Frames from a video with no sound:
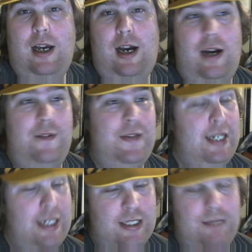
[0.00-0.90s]
uh, that
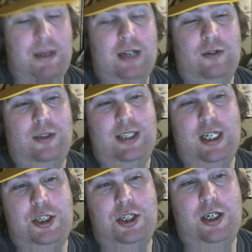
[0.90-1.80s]
needed some medical
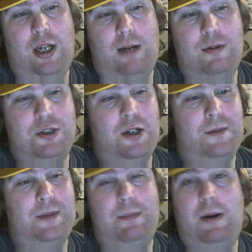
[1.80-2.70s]
attention, uh, most
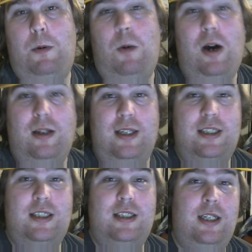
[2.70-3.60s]
notably Bubba
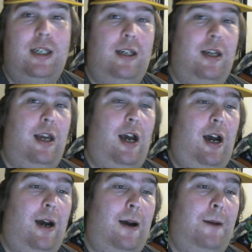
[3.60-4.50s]
Wallace,
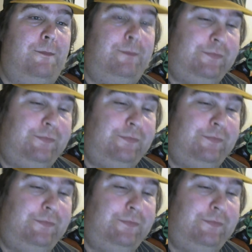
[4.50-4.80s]
um,